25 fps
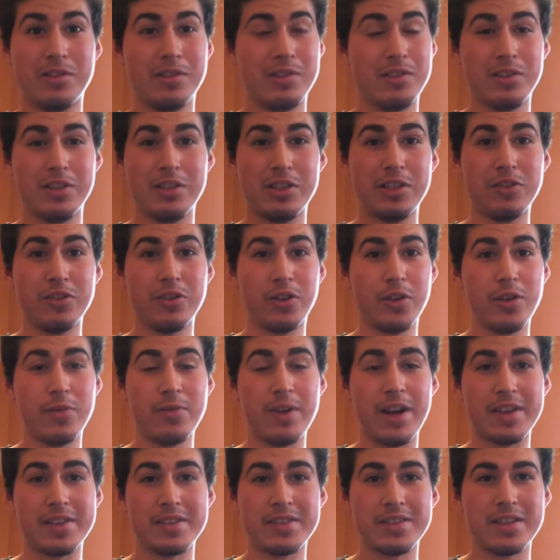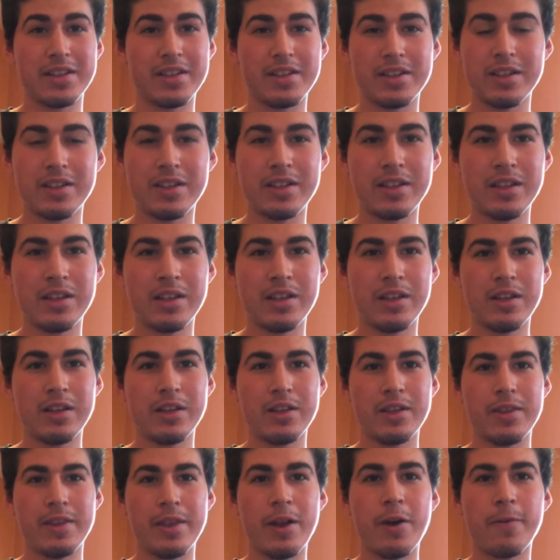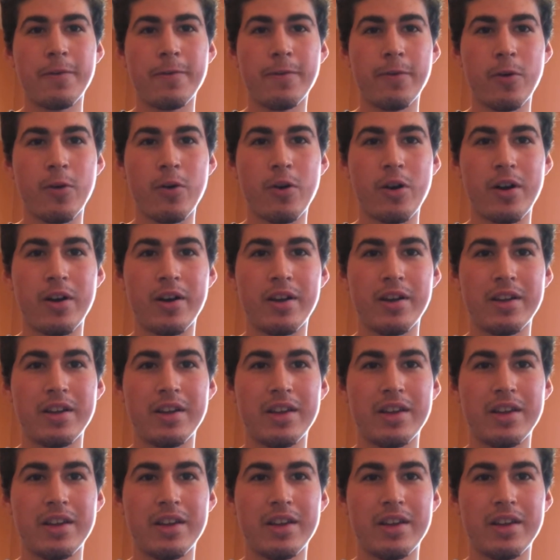you know the rest. Therefore,